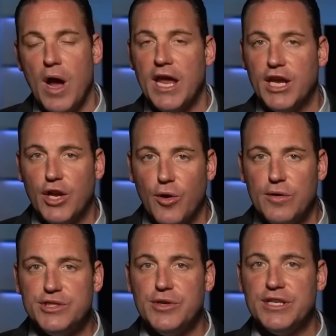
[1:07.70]

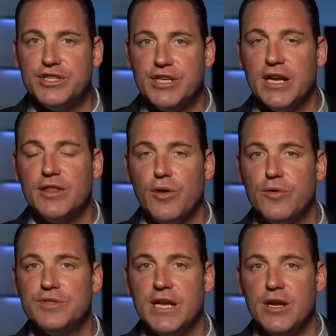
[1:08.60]
encourage you to check
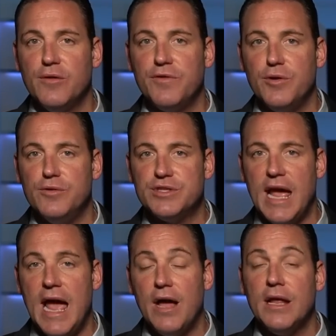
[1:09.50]
those interviews
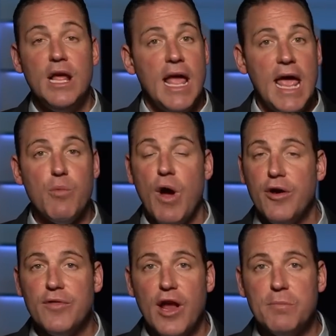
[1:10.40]
out. Hey, while
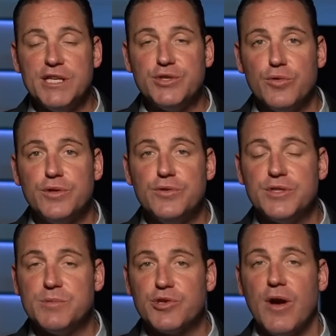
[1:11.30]
you're there, be sure to
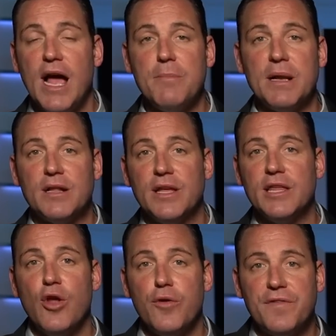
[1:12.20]
subscribe and click
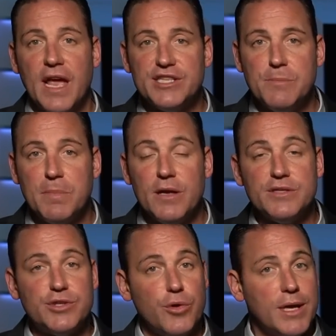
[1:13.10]
the notification bell
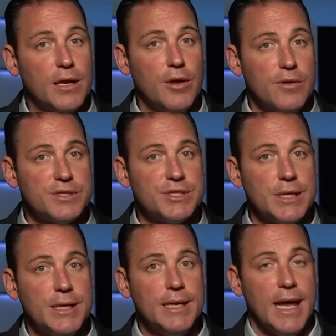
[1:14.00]
so you get alerts
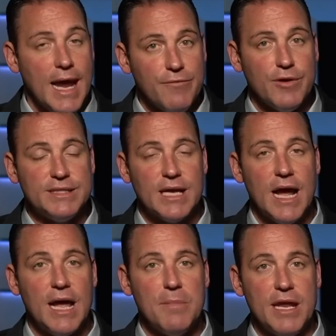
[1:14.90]
every
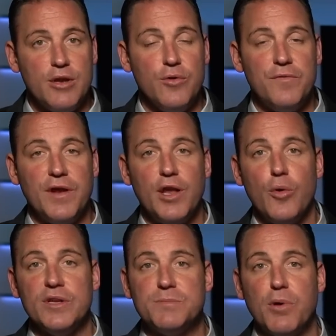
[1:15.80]
time a new
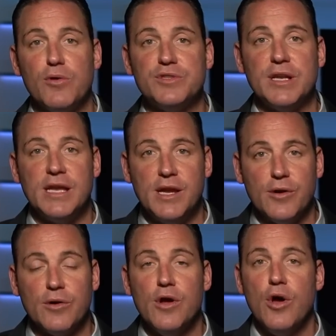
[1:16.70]
video is posted
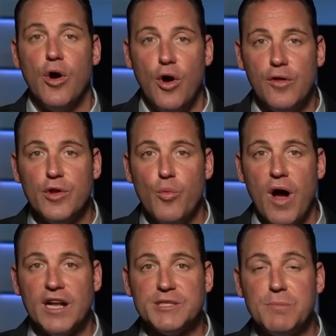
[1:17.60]
here on The
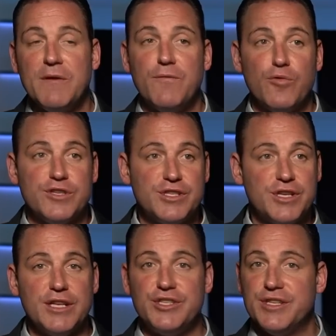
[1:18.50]
Watchman for
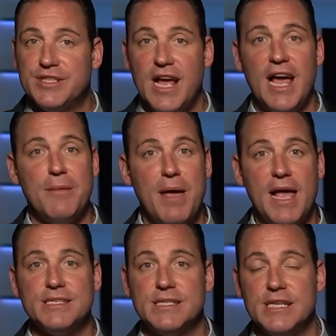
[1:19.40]
such a time
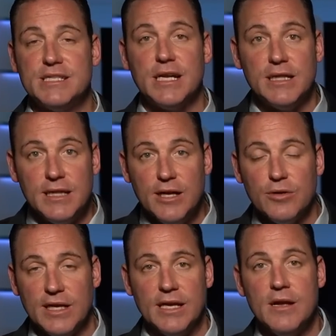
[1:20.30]
as this.
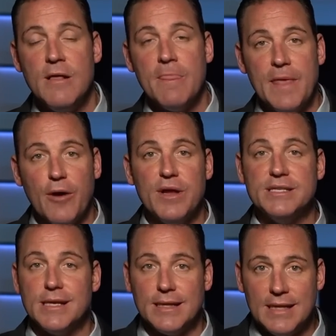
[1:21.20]
Clearly, there
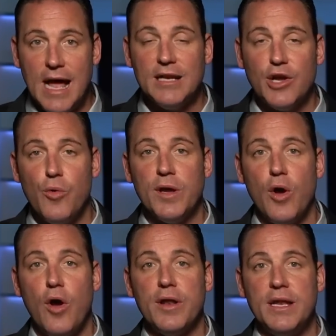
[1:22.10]
is a lot going
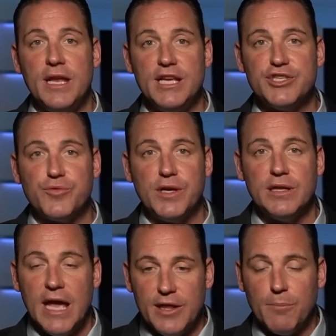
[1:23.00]
on in
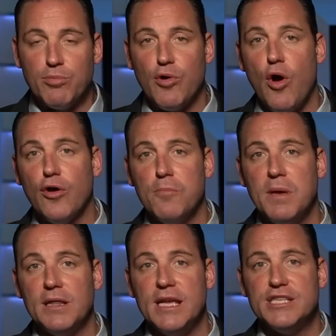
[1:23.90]
Israel and the broader
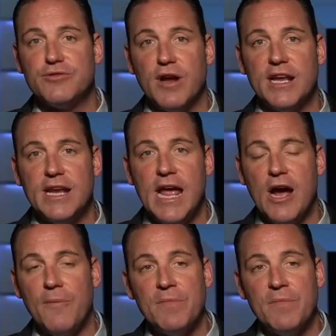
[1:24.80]
Middle East right now.